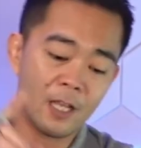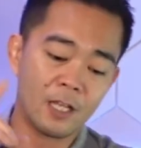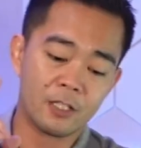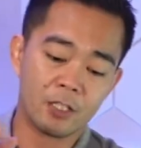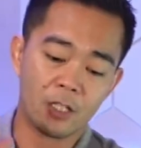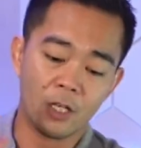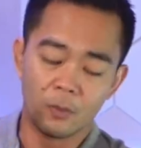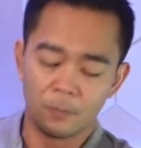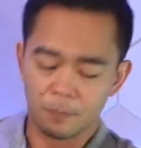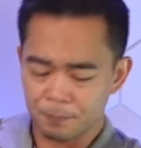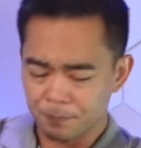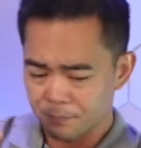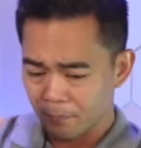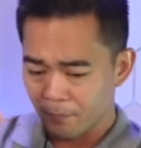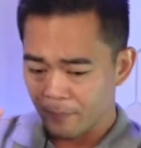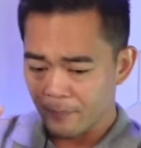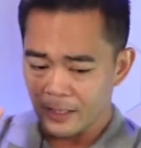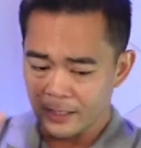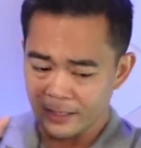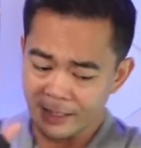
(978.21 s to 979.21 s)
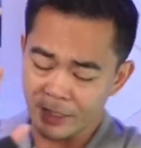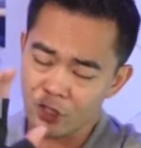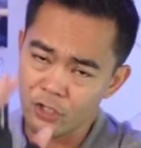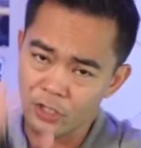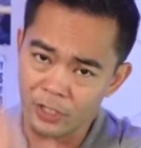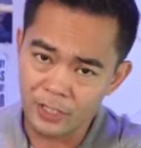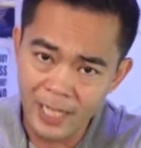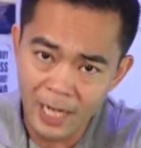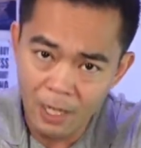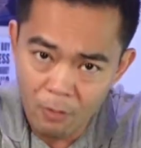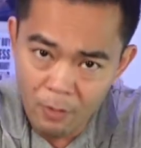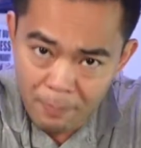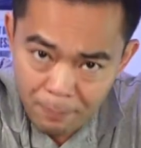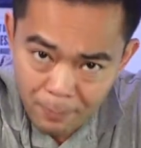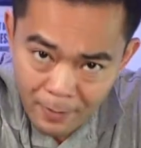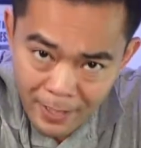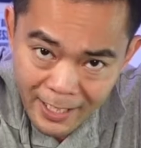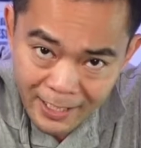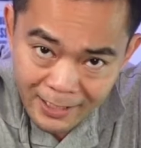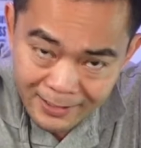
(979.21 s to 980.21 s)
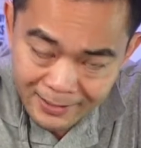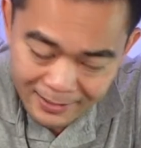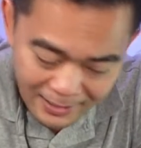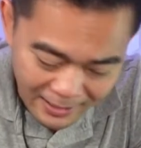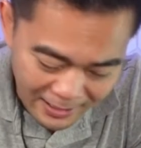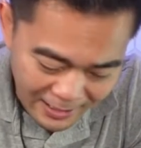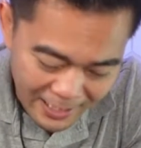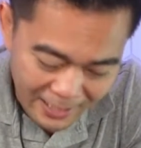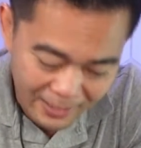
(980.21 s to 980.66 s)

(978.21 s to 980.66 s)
So this should not replace